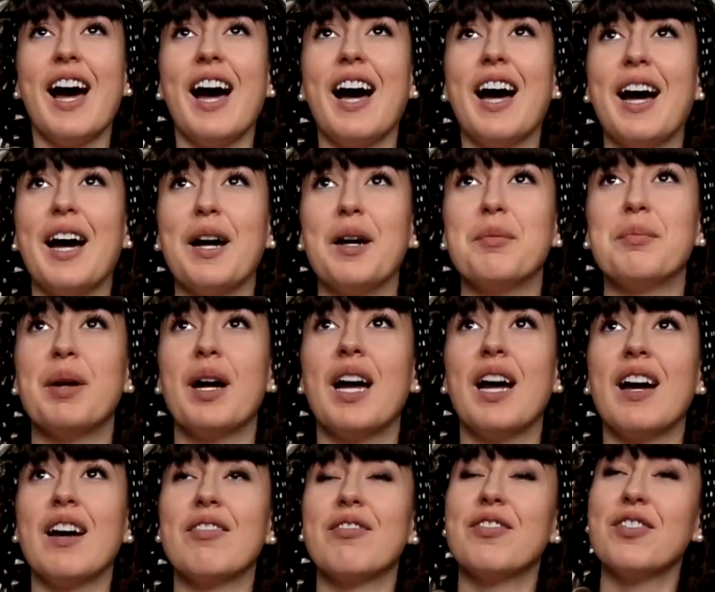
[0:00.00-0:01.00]
Um,
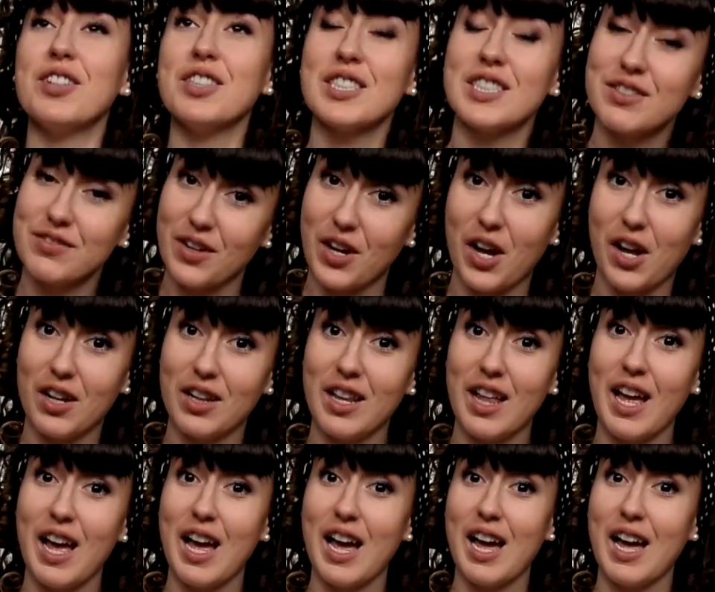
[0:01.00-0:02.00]
first of all,
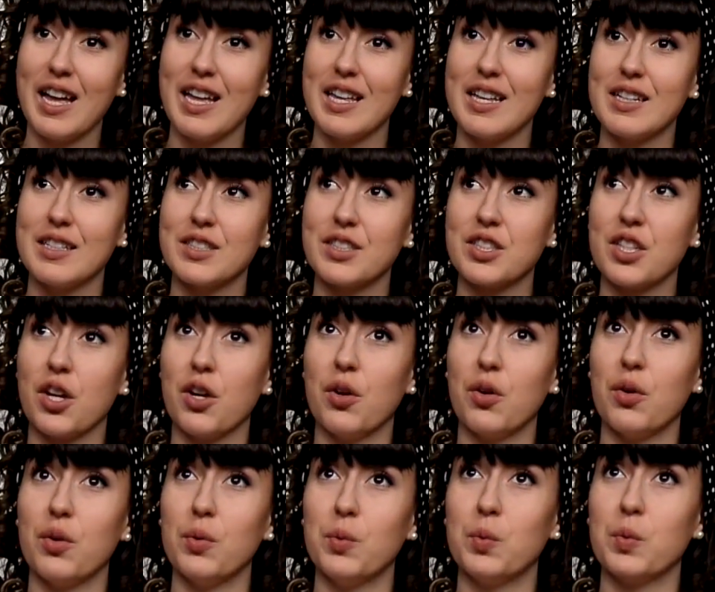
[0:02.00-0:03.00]

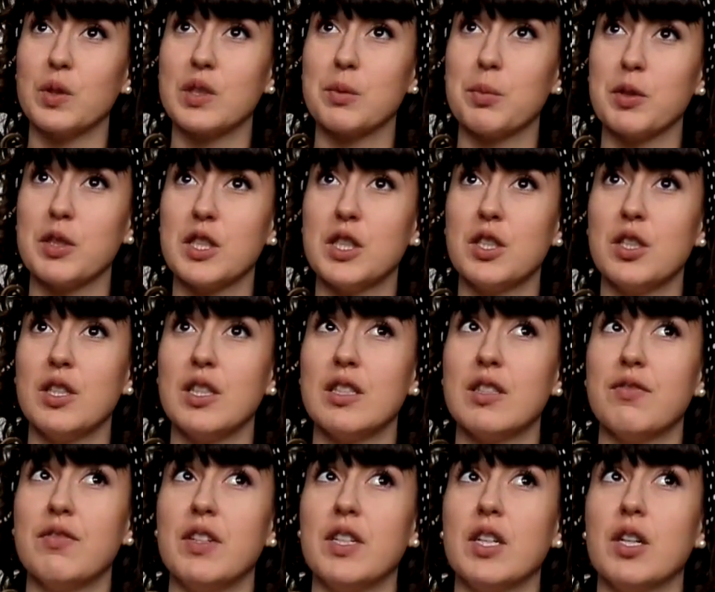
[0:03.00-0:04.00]
so we're supposed to do
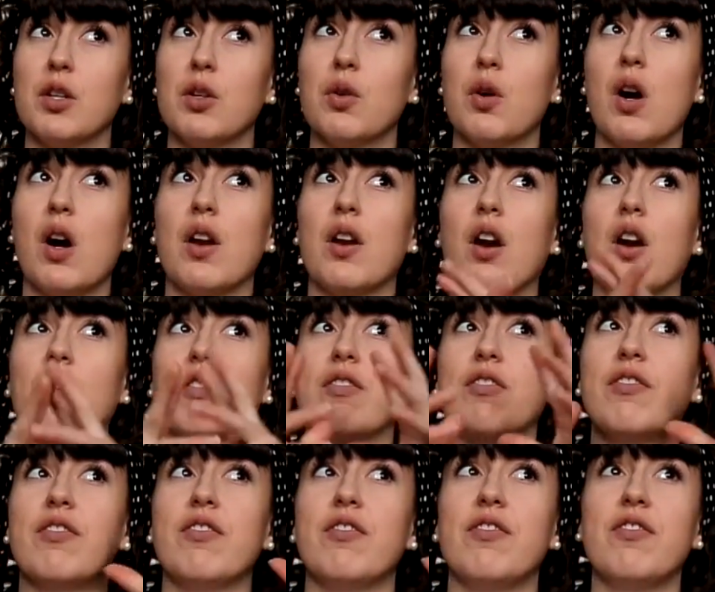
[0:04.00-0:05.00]
this video on our
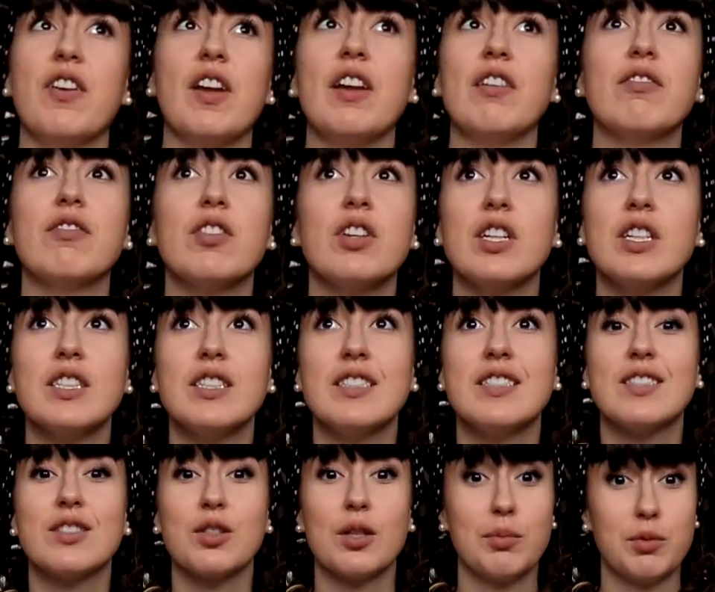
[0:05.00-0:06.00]
favorite
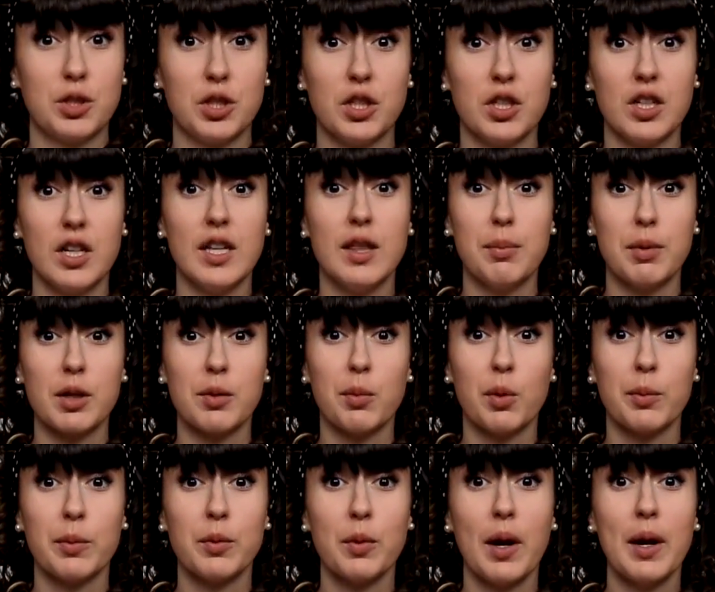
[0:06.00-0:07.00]
scripture in the Book of
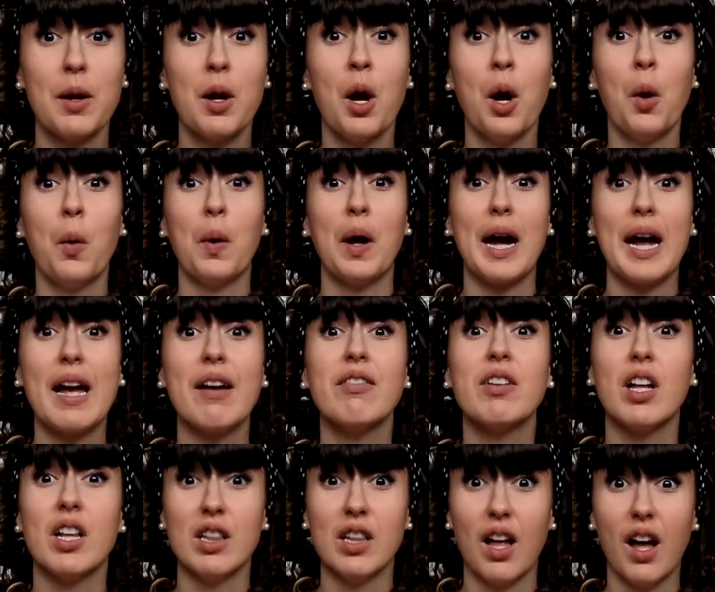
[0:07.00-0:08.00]
Mormon, right? Well, I have
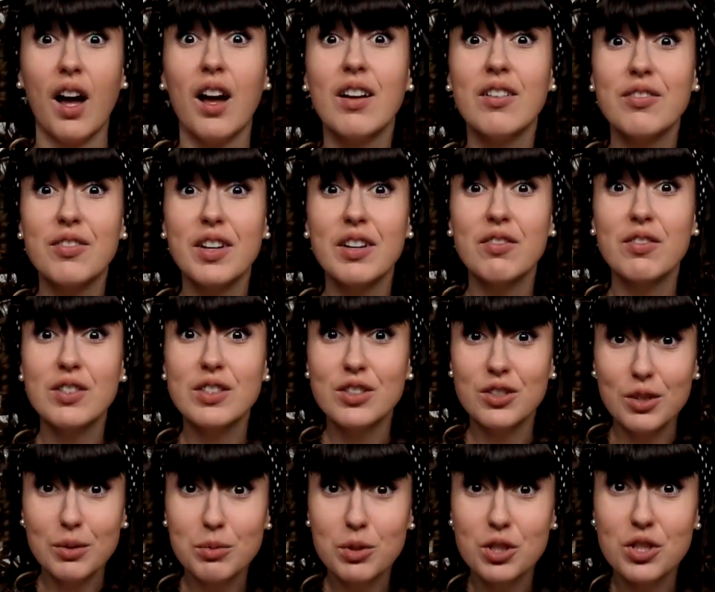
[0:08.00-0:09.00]
a lot of favorite
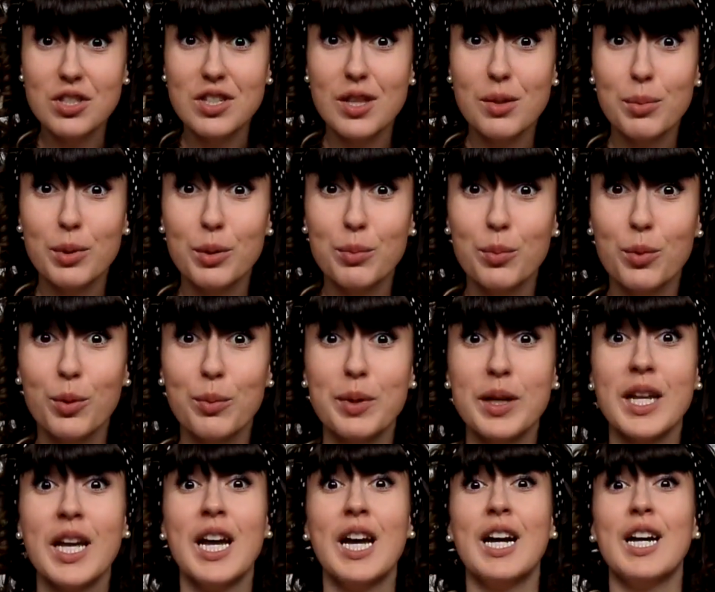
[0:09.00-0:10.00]
scriptures in the Book of
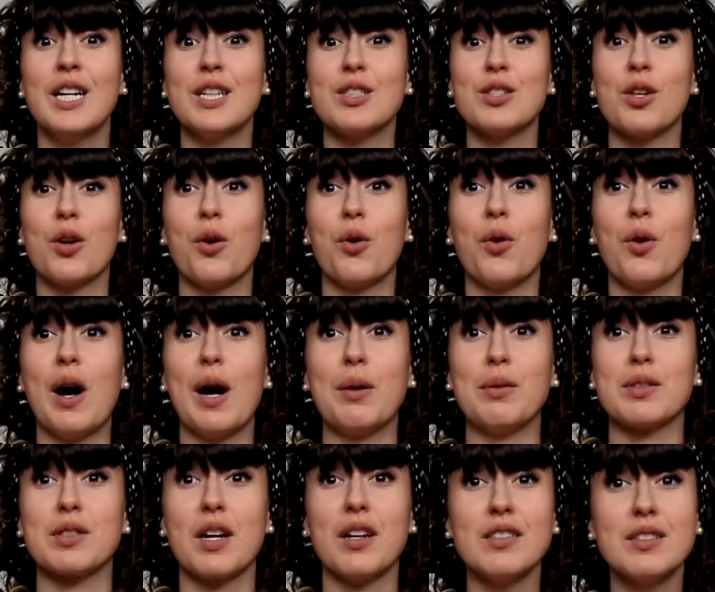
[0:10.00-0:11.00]
Mormon, so I
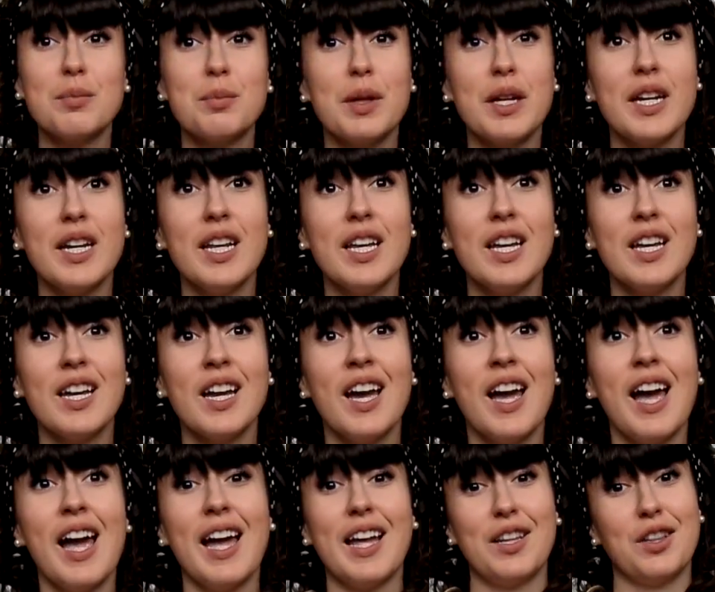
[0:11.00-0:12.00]
was contemplating
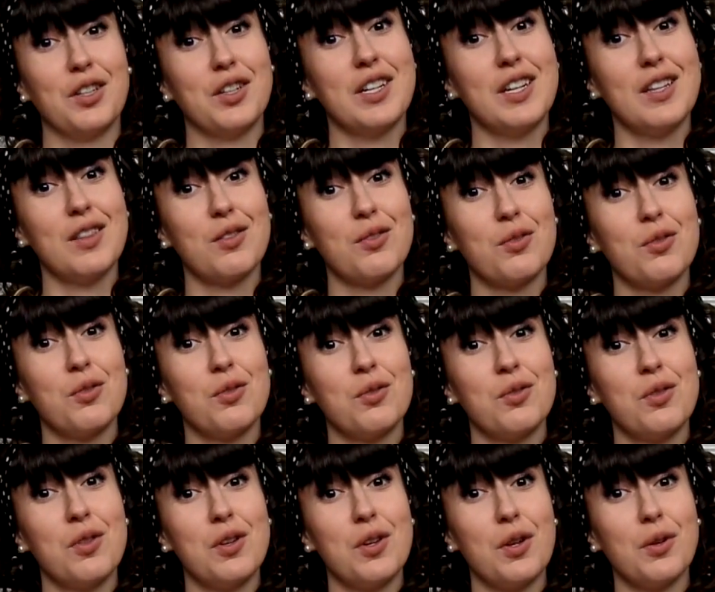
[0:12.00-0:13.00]
and looking
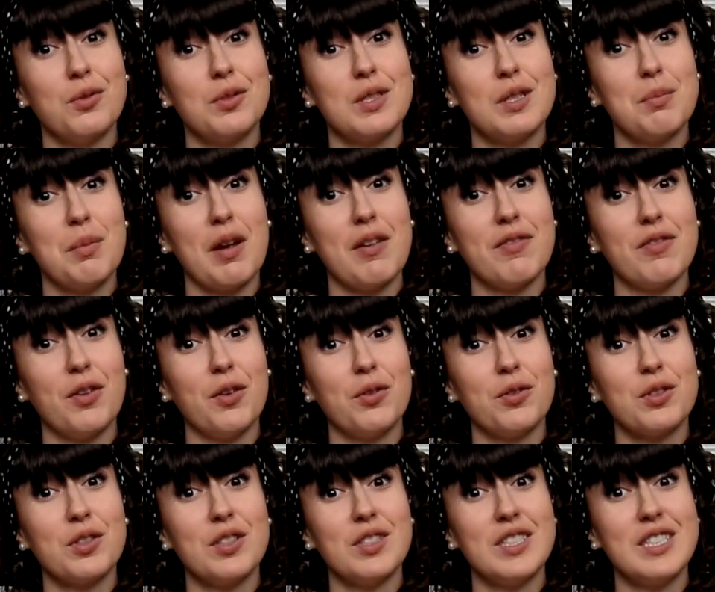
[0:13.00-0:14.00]
through the notes in my
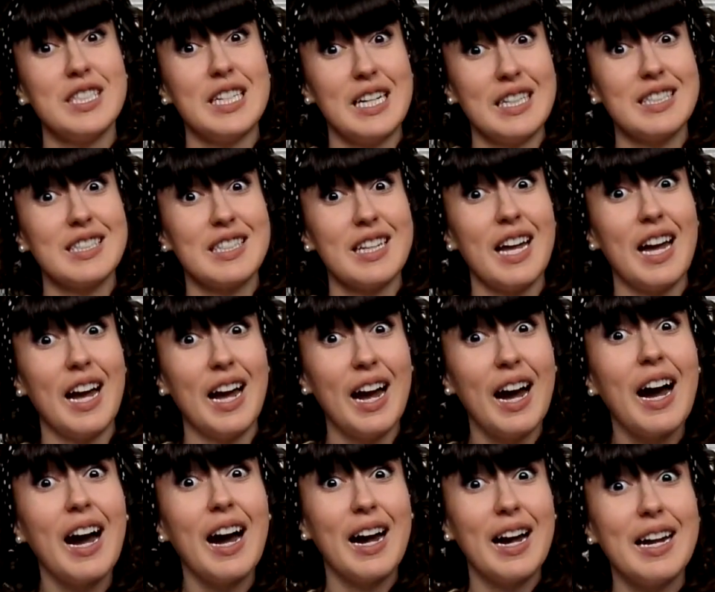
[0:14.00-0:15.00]
phone because yes,
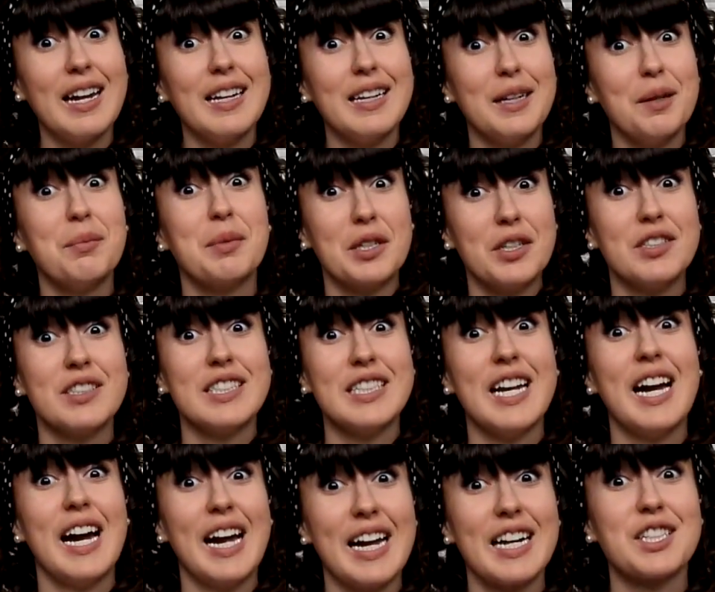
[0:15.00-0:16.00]
I am guilty.
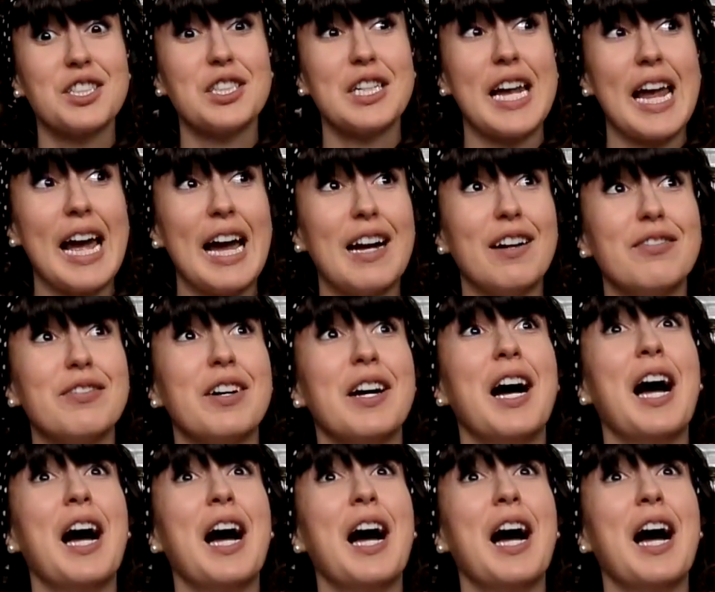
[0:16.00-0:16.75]
I actually have